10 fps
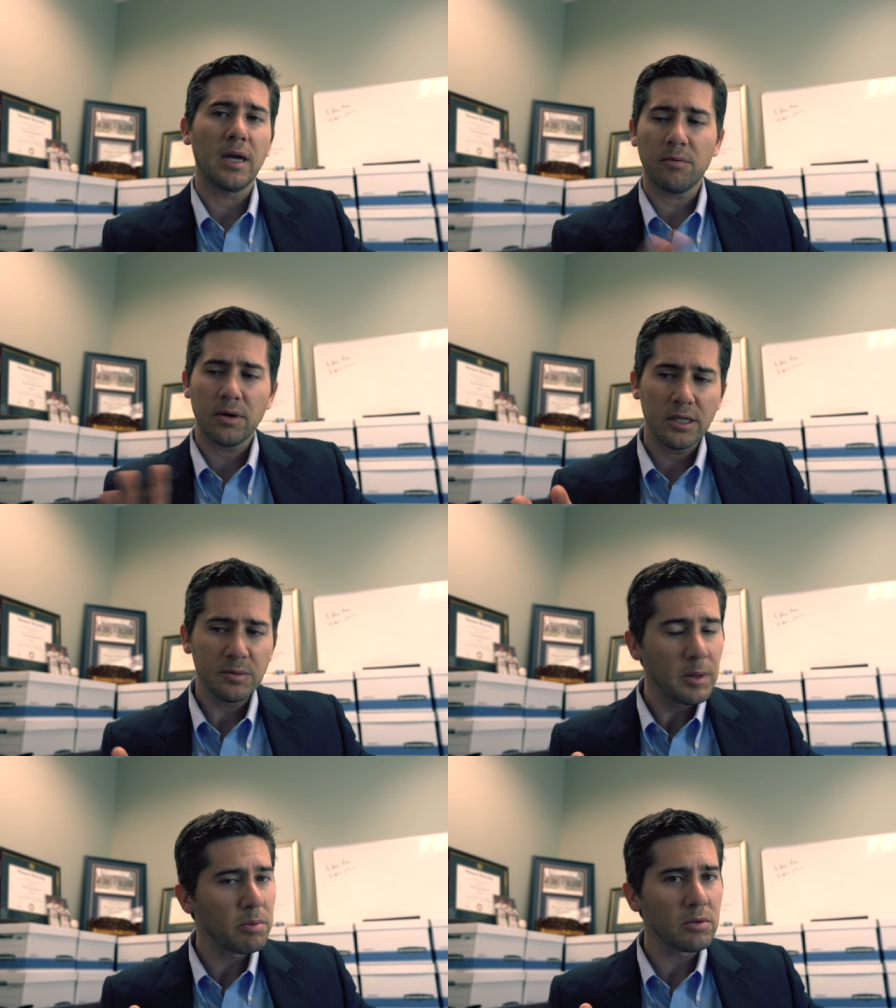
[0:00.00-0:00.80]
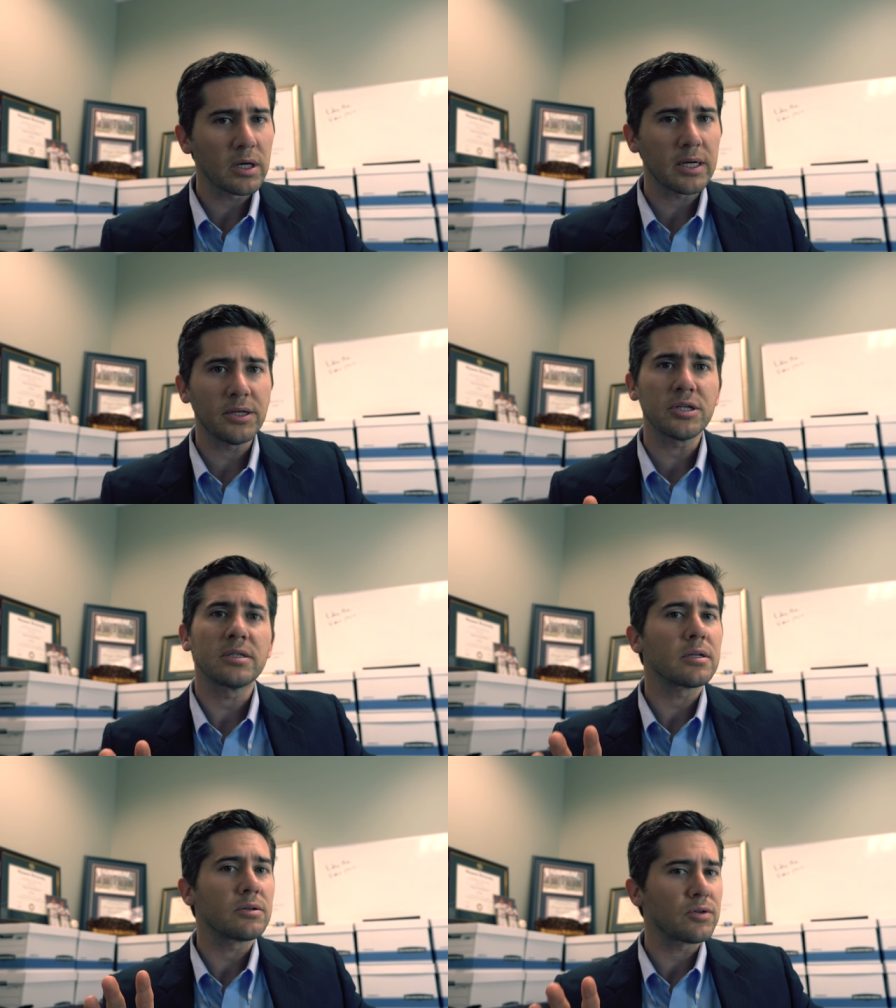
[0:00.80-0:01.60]
not one of these people looking
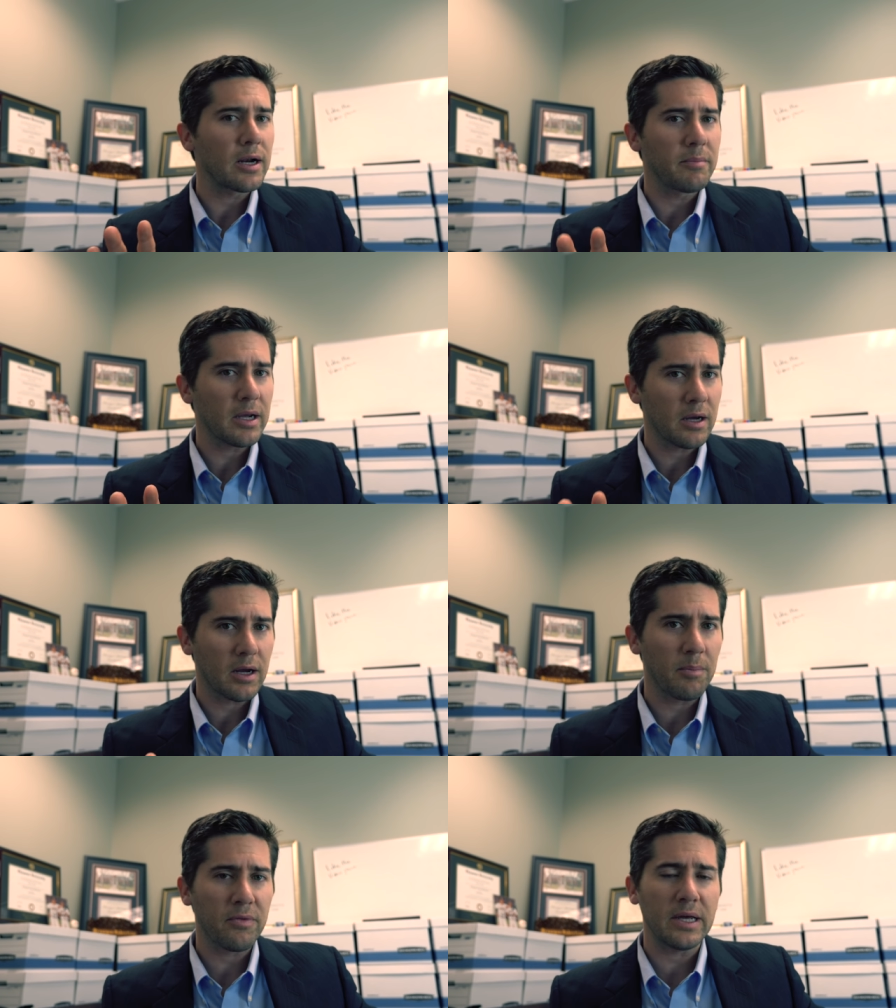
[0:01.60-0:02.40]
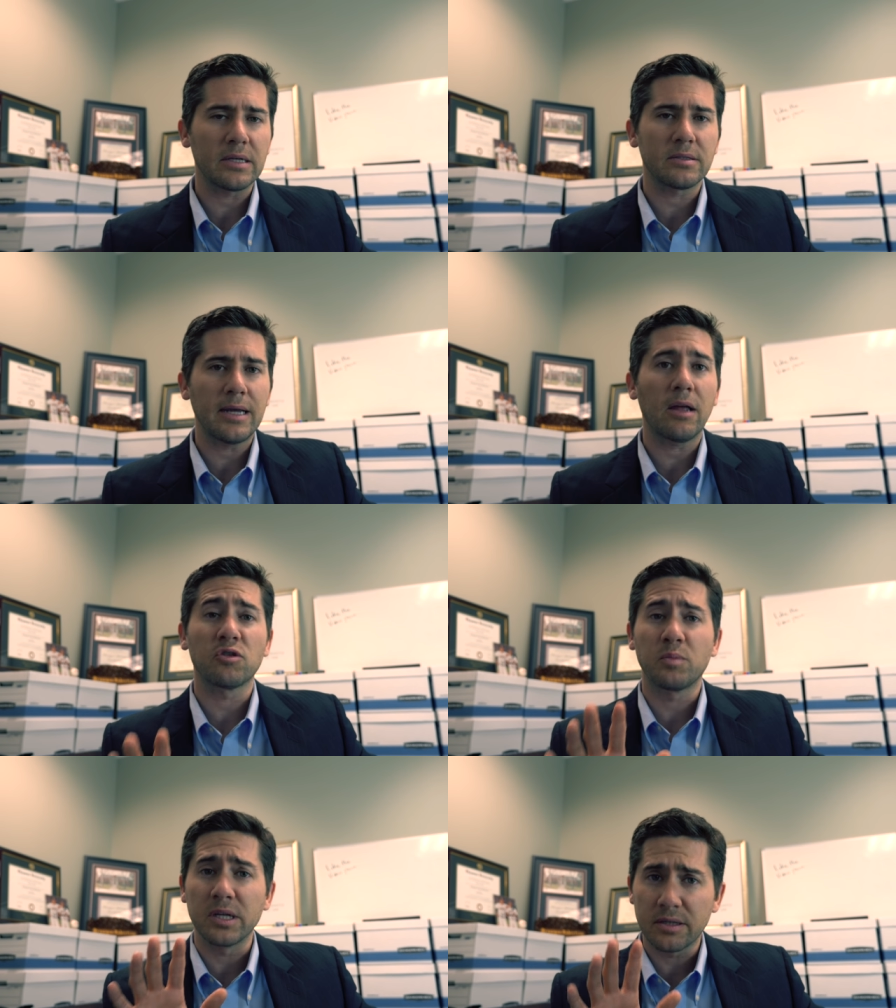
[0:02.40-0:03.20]
just to try to make a couple thousand
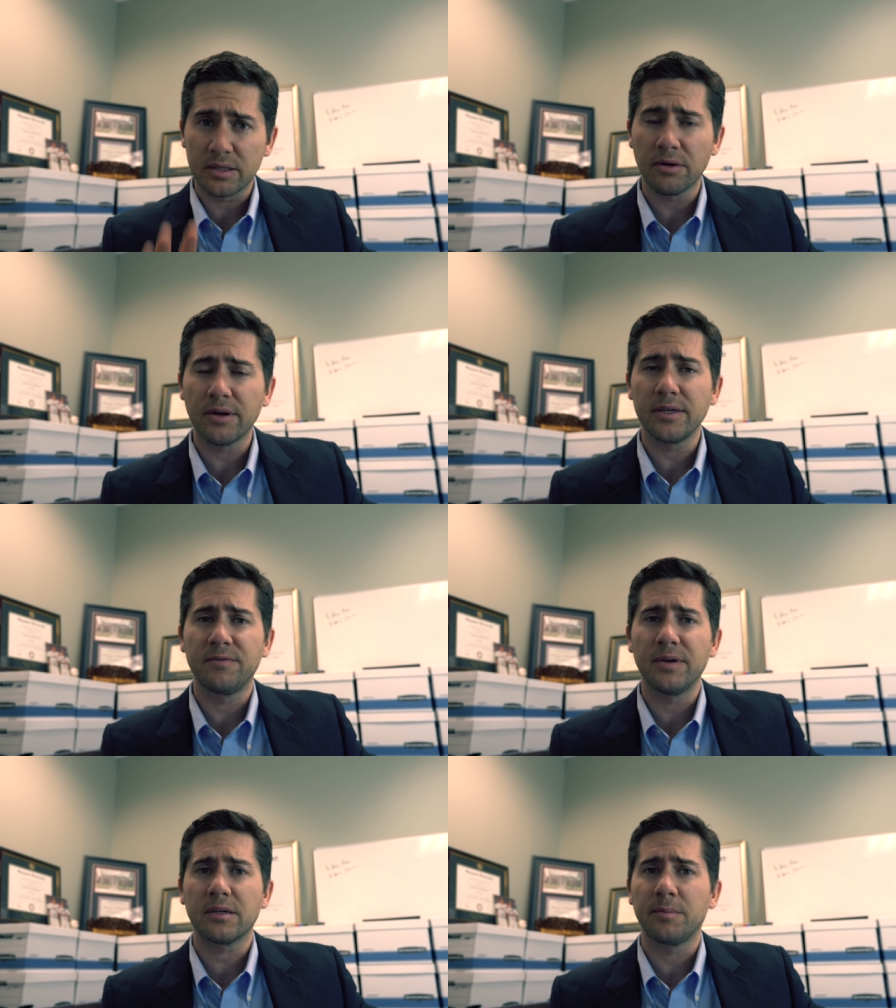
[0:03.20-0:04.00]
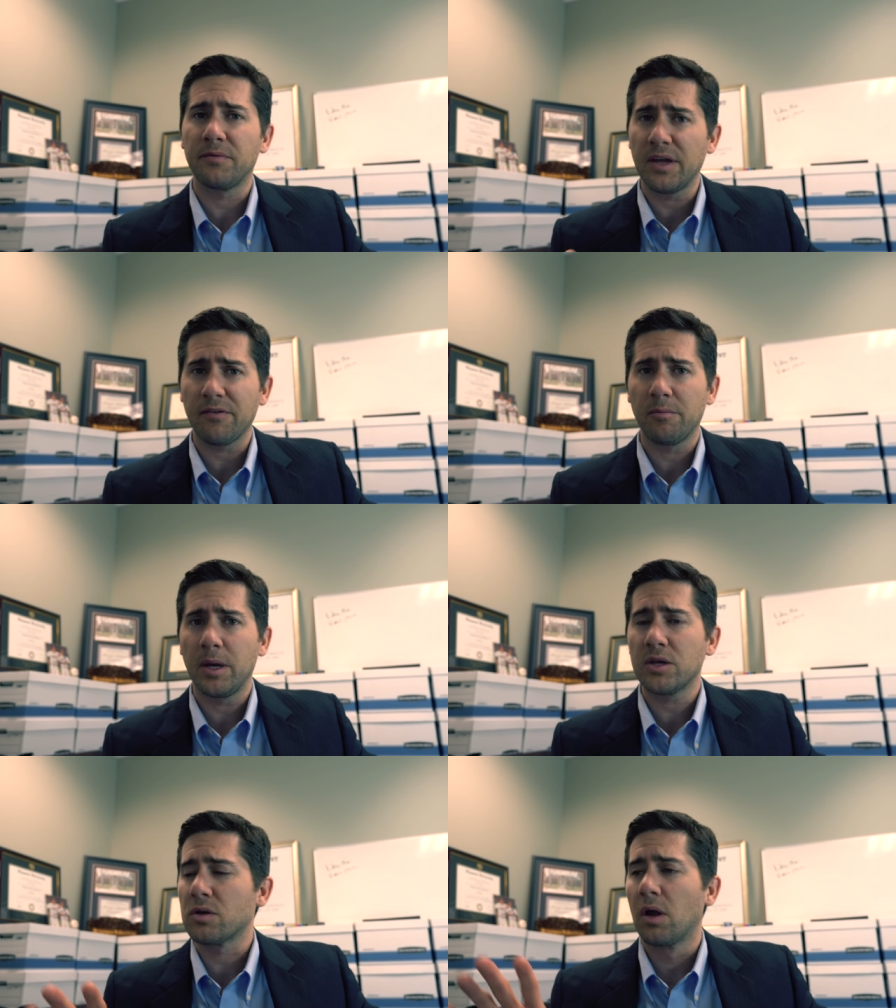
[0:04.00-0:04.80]
dollars, but a serious victim of
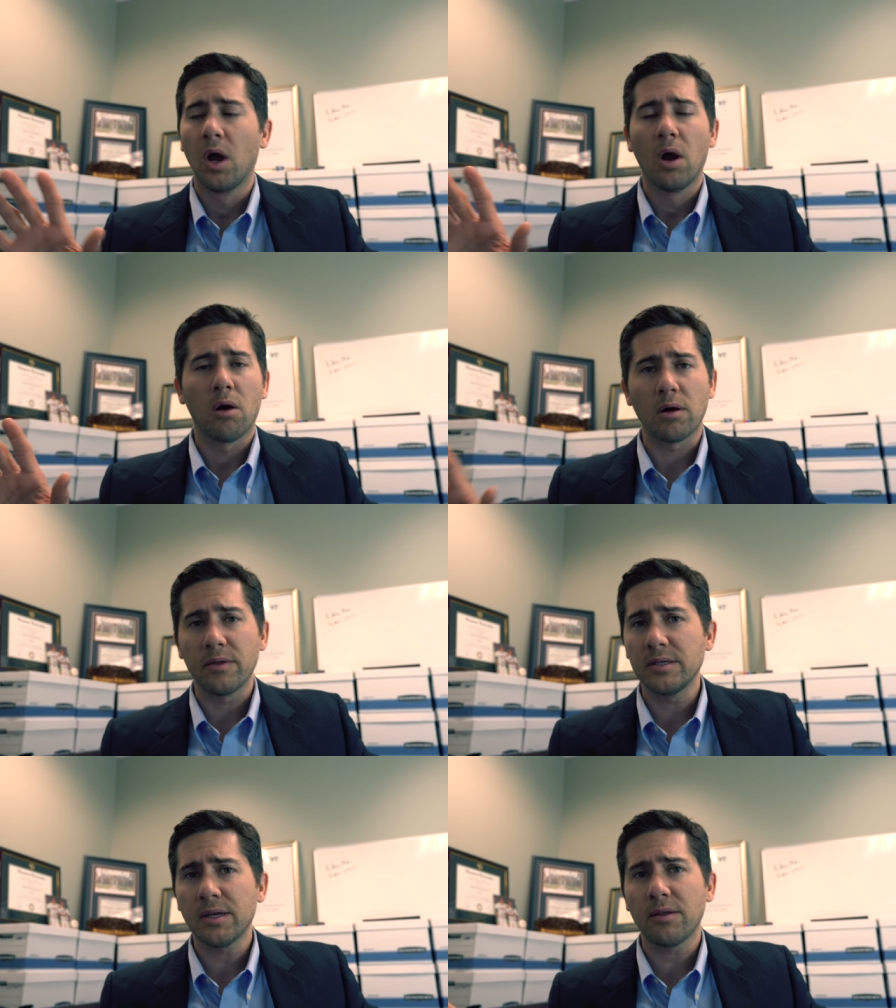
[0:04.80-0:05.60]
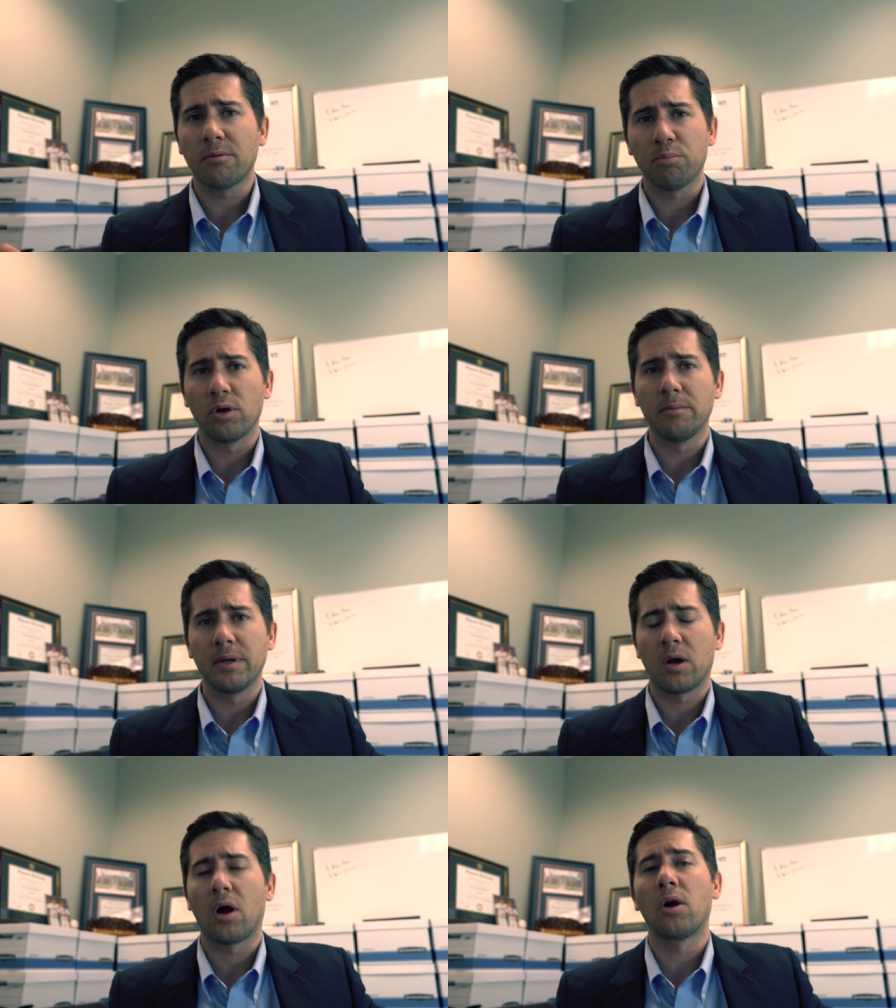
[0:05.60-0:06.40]
defamation or these other
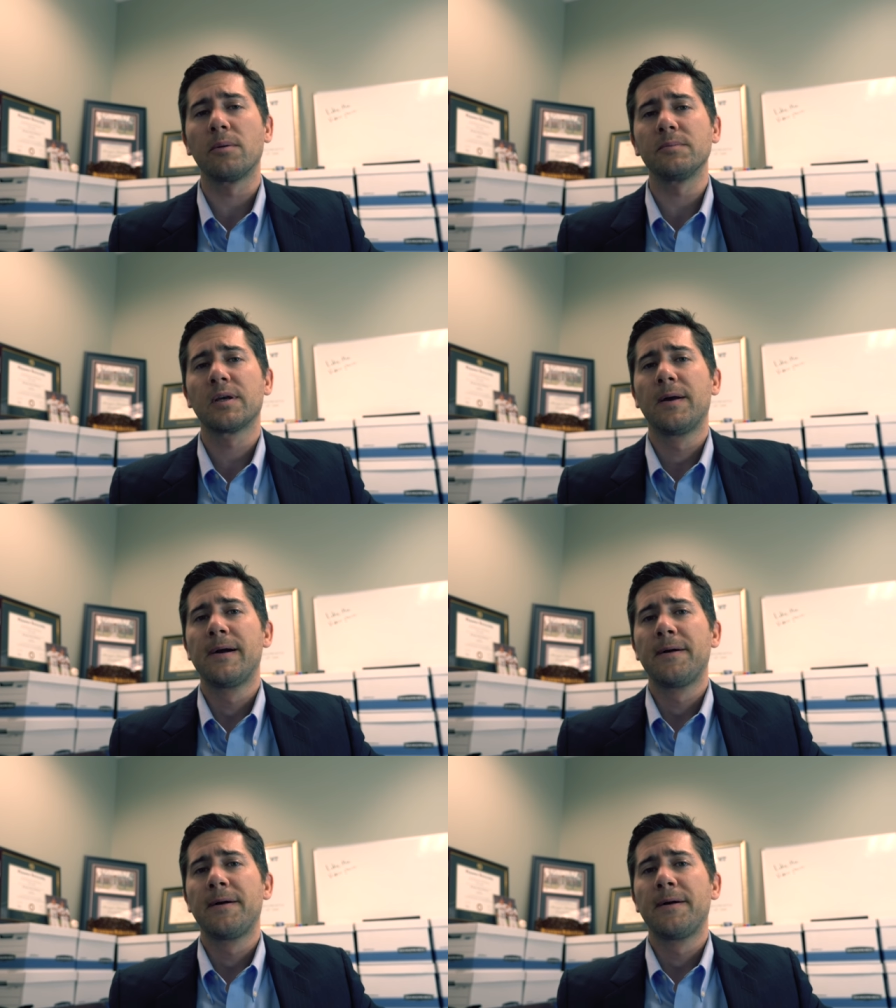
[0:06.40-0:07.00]
employment harms,